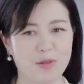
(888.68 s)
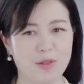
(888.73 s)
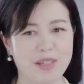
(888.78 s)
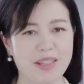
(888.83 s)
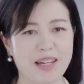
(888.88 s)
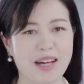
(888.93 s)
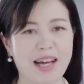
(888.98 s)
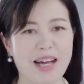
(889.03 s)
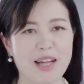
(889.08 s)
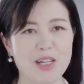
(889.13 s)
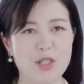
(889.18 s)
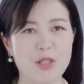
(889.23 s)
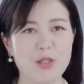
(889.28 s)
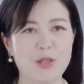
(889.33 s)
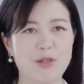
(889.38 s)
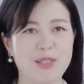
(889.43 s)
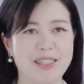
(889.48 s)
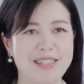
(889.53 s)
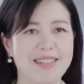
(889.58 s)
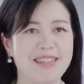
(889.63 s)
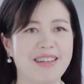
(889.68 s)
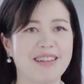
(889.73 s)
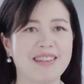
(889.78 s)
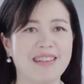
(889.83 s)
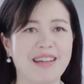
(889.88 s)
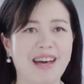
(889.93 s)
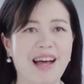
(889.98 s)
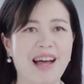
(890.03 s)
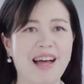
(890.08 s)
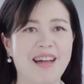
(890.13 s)
that probably we're not
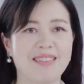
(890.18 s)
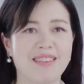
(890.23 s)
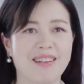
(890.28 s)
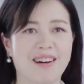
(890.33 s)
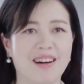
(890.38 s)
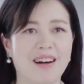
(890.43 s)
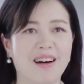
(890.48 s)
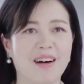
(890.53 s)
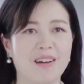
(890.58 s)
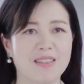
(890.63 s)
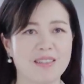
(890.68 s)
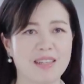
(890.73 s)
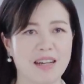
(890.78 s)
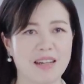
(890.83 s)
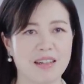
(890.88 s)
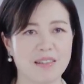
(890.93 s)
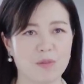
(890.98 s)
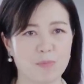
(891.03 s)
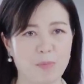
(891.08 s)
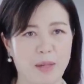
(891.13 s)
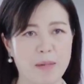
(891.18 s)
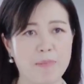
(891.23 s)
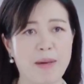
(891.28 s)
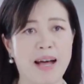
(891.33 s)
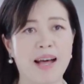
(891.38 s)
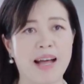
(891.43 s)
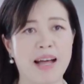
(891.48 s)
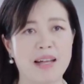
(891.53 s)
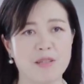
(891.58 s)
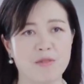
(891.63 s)
spending enough time, so
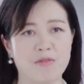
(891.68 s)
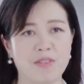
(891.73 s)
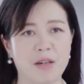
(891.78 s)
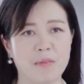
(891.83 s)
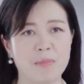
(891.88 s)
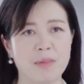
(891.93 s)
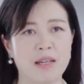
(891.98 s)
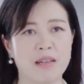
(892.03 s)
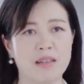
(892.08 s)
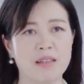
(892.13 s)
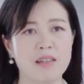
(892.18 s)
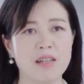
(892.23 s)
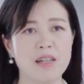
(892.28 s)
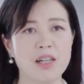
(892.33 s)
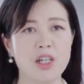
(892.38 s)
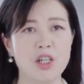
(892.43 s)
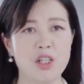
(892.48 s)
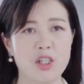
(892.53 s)
sometimes I'm worried that